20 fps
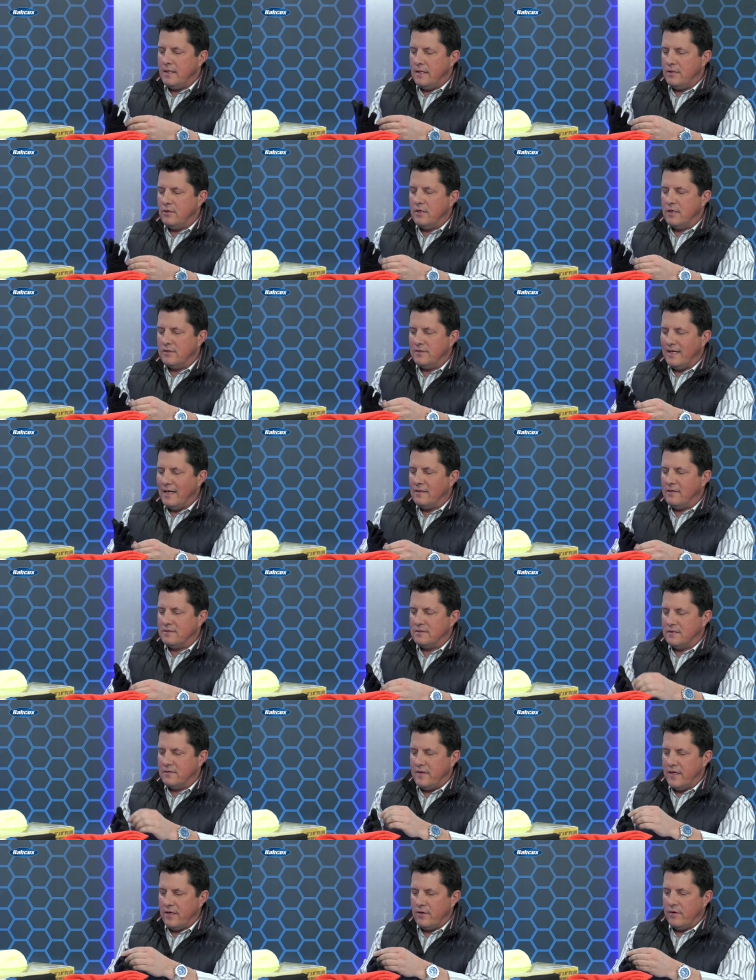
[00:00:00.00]
You can tell
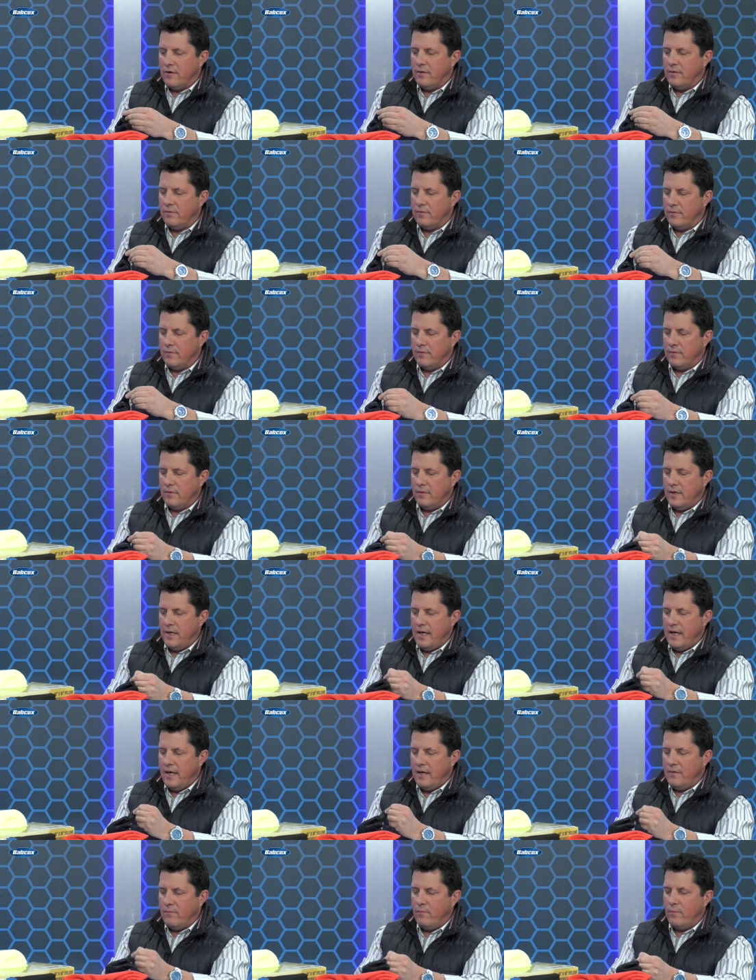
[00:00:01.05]
it's thicker
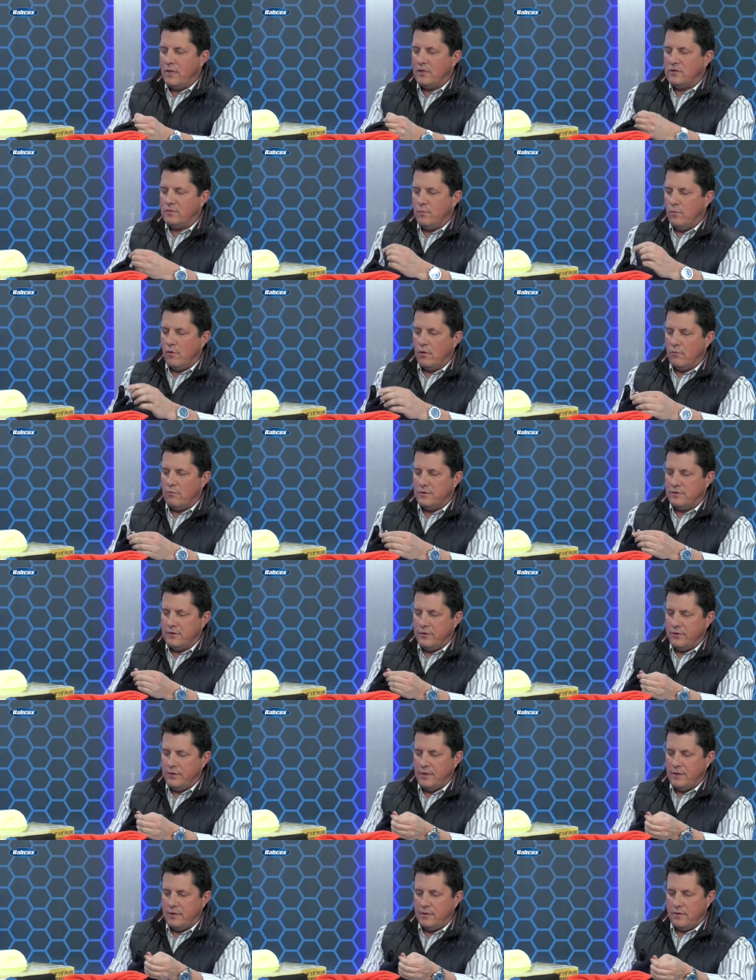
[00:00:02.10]
and much more
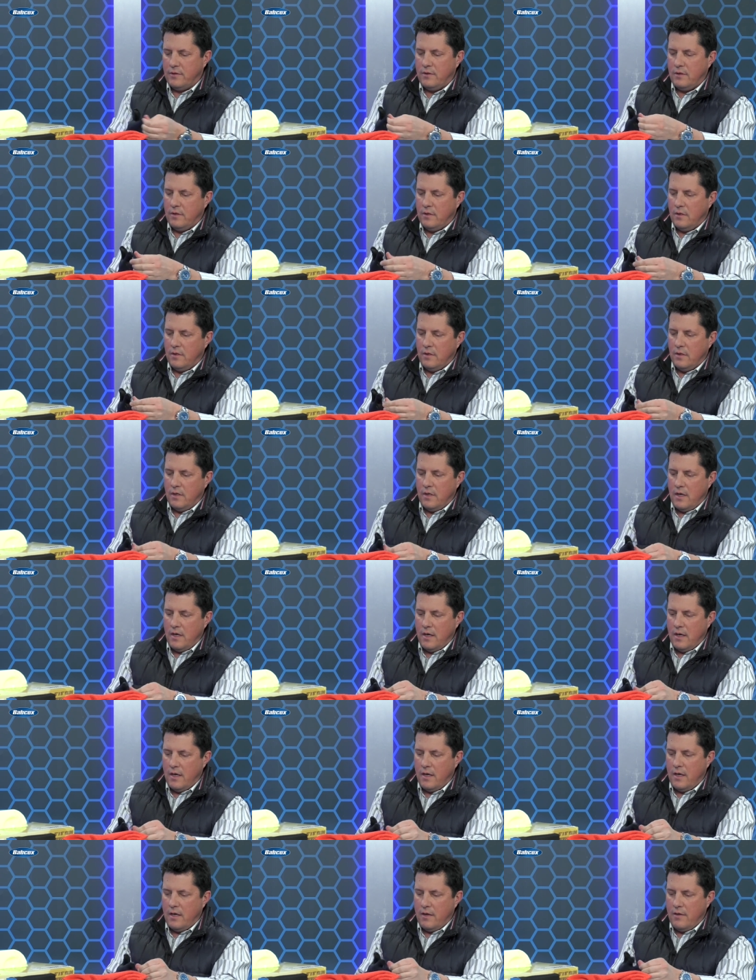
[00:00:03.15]
resilient
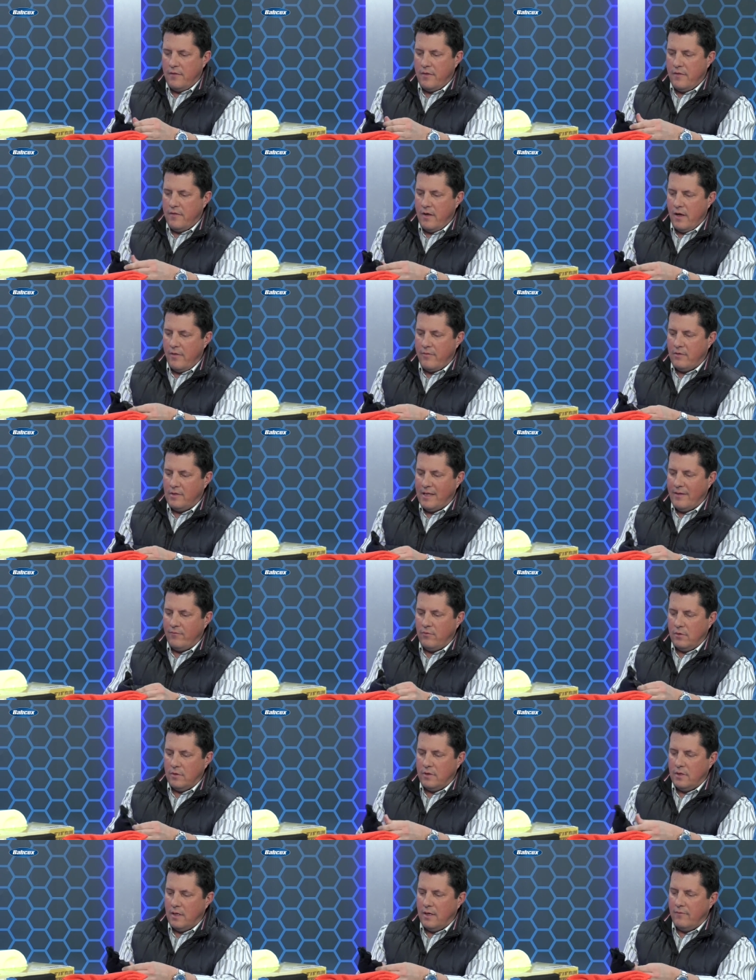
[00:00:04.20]
than the other
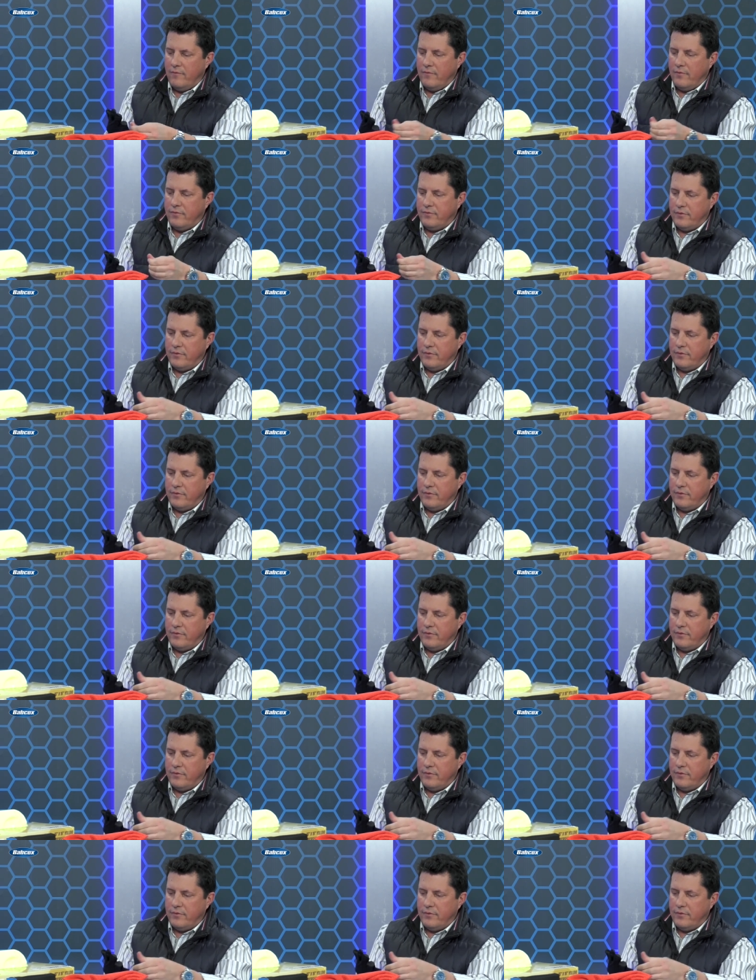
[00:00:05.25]
level of glove.